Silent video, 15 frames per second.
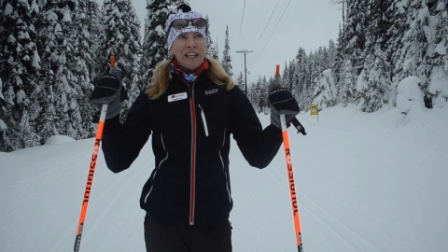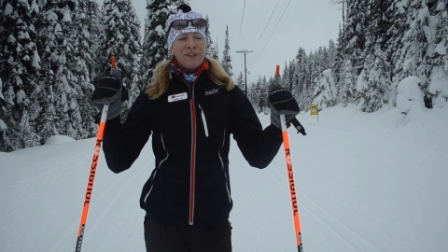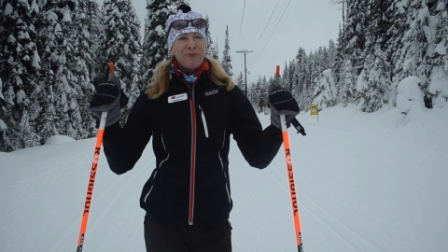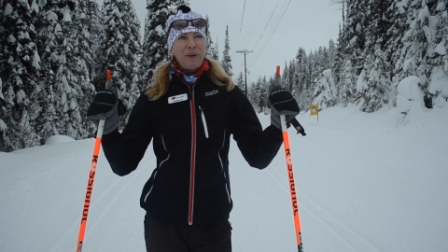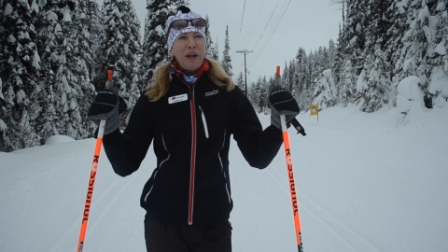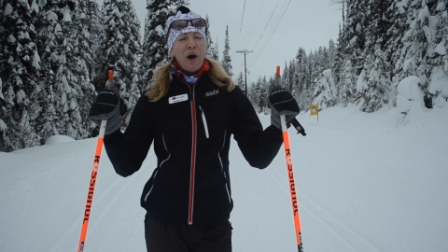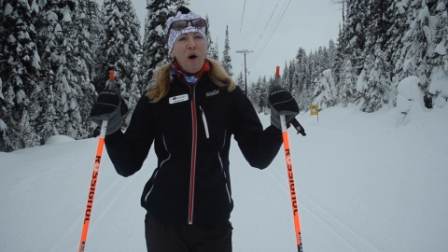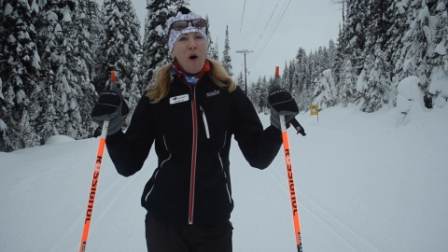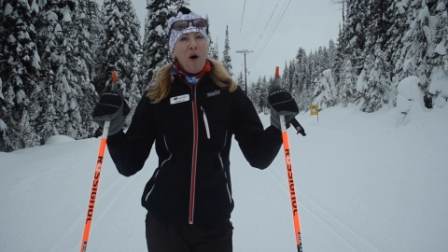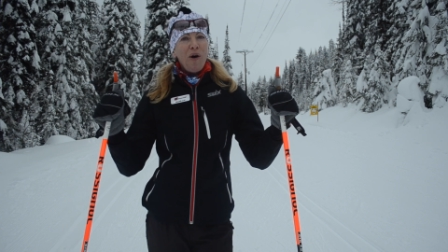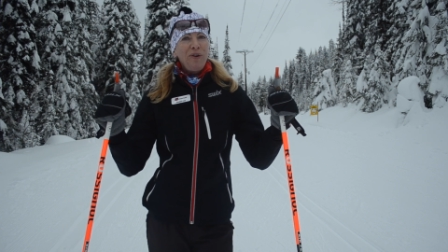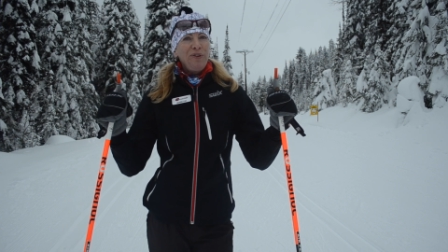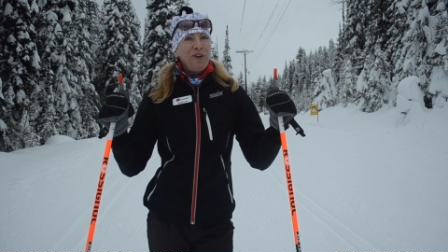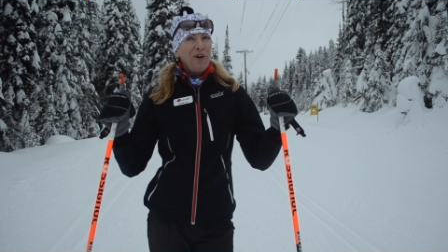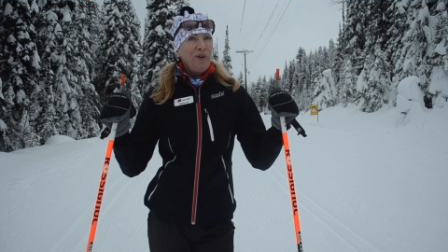So we
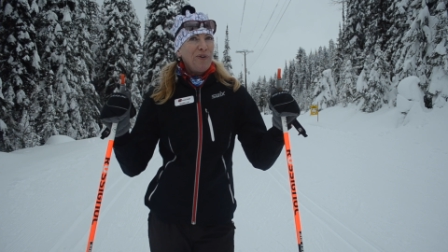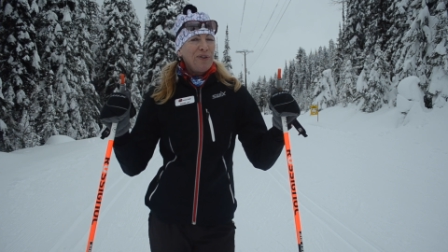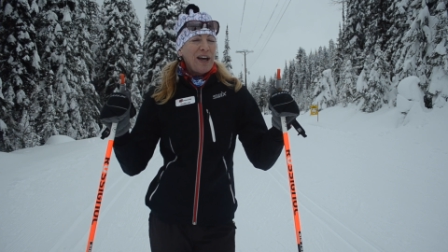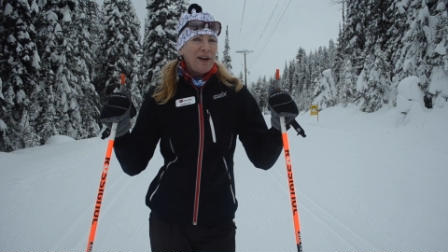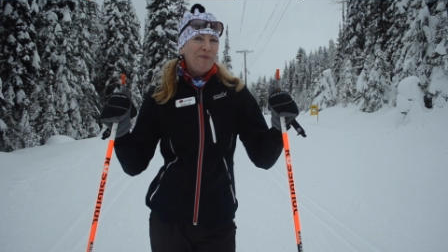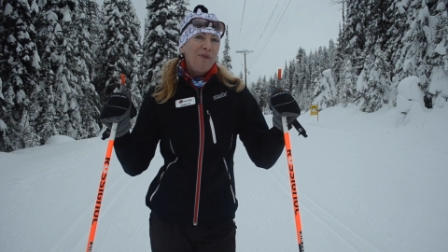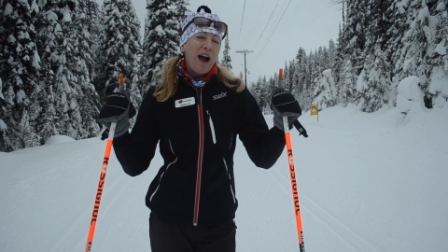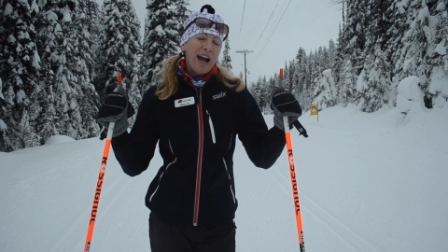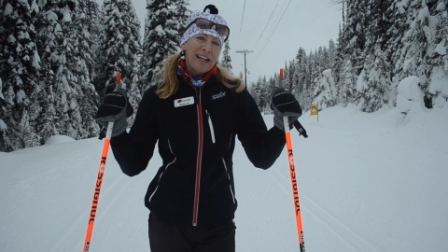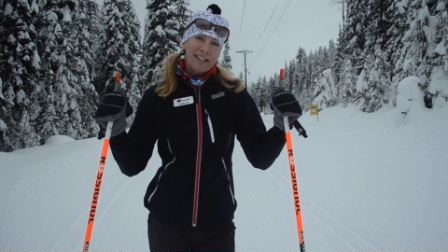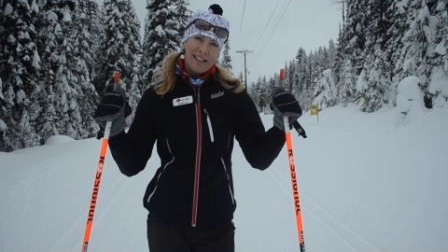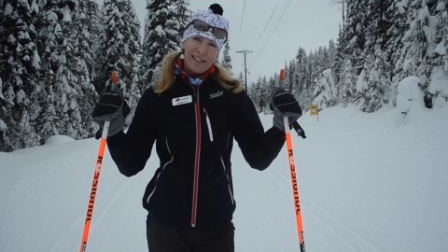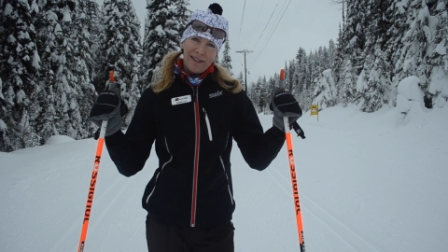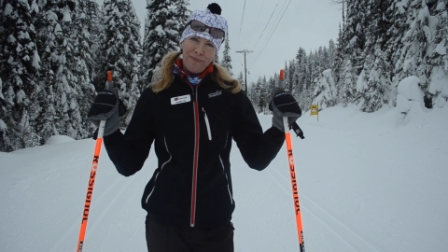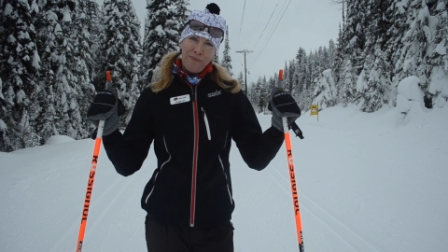all know that
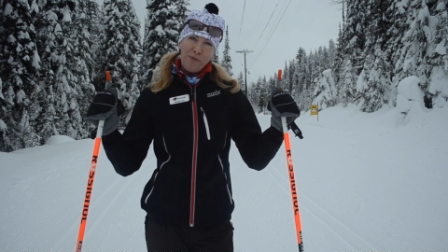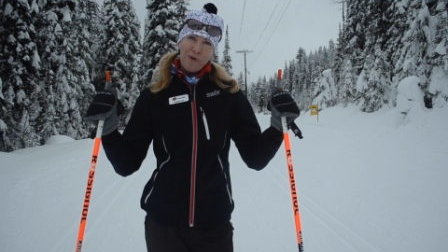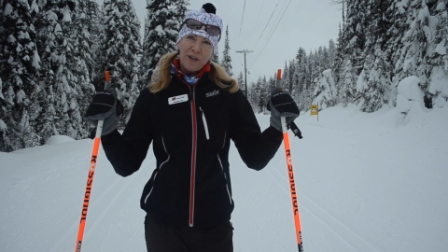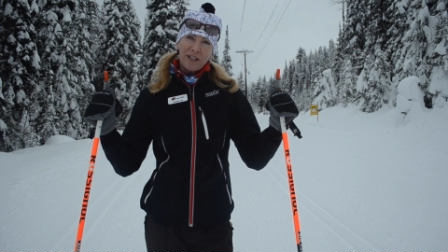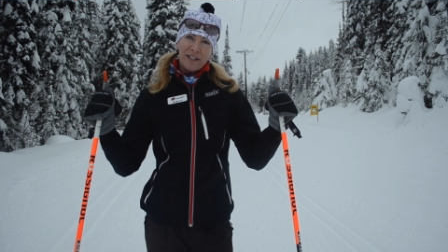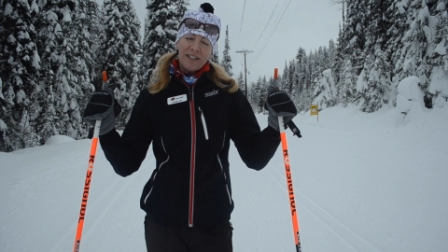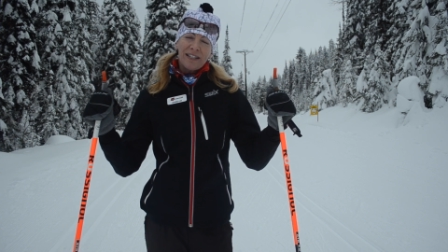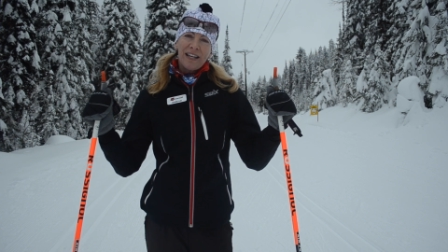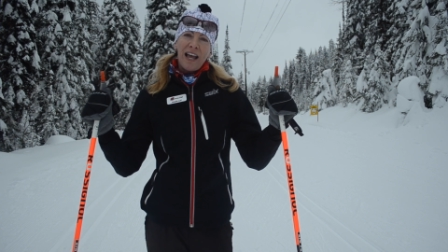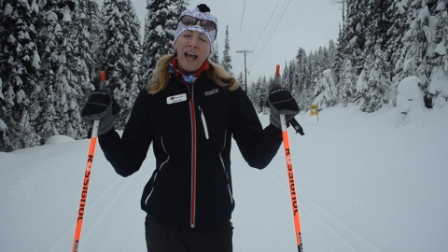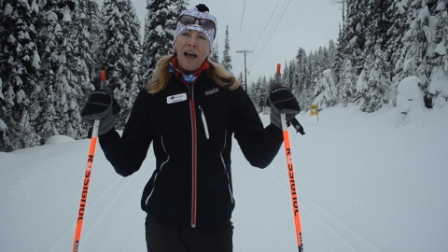wax is important,